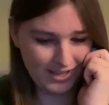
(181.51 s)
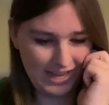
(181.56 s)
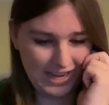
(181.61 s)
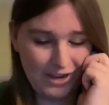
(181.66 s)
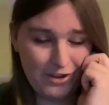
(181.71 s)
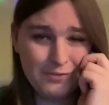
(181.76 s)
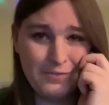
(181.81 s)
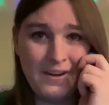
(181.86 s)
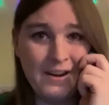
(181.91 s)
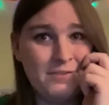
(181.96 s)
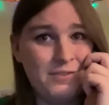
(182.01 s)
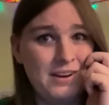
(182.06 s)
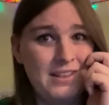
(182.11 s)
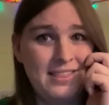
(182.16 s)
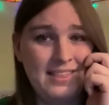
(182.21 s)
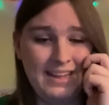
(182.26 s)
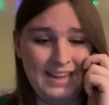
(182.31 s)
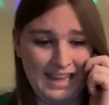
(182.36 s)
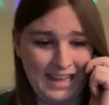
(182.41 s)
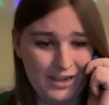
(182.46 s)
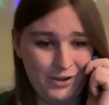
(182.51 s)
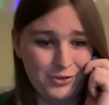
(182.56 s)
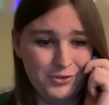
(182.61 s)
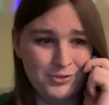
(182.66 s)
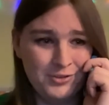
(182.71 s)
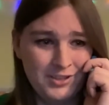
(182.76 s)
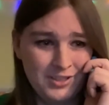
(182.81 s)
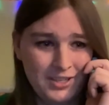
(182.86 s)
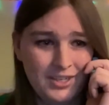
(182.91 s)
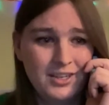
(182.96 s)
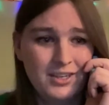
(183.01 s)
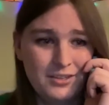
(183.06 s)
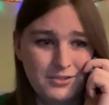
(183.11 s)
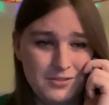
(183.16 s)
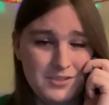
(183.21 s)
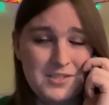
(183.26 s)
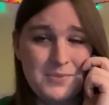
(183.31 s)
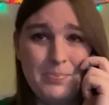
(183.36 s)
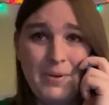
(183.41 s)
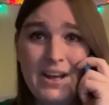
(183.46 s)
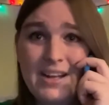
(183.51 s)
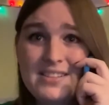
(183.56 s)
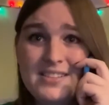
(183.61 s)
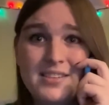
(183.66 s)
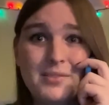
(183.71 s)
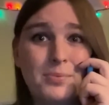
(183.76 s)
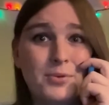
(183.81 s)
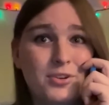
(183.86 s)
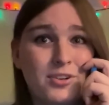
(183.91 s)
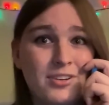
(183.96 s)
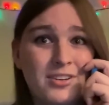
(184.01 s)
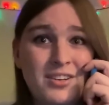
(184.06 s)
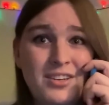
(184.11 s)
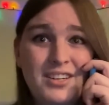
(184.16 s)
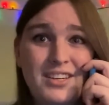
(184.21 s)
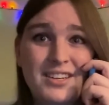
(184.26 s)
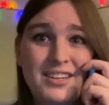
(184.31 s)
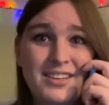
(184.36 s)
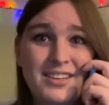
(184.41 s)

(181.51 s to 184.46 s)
care of everything. How responsible.